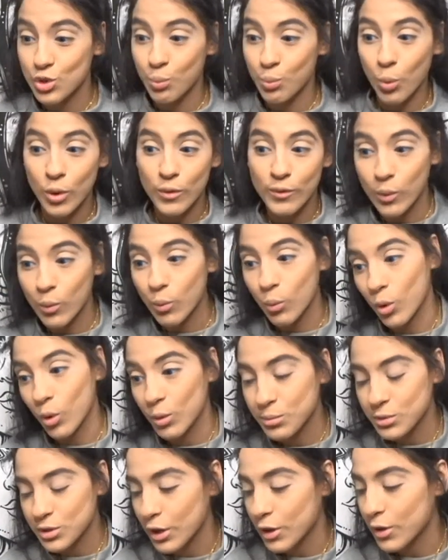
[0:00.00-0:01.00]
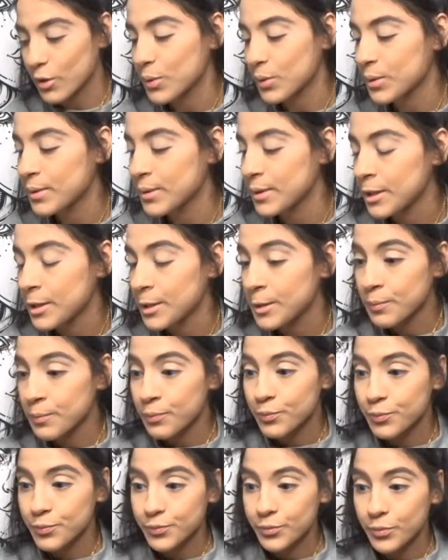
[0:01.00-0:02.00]
This is just more of a warm
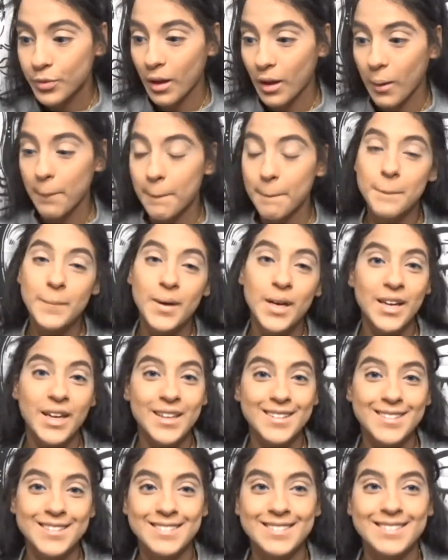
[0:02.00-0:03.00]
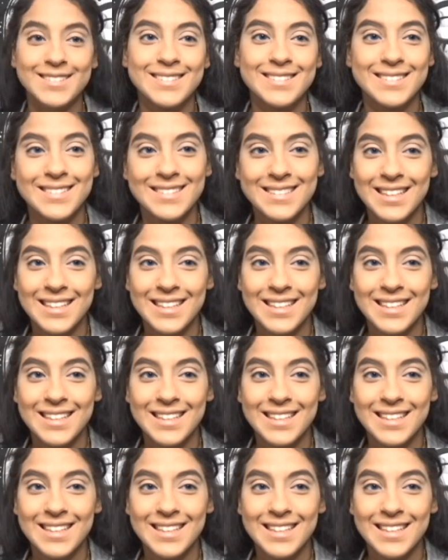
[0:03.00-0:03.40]
tone, but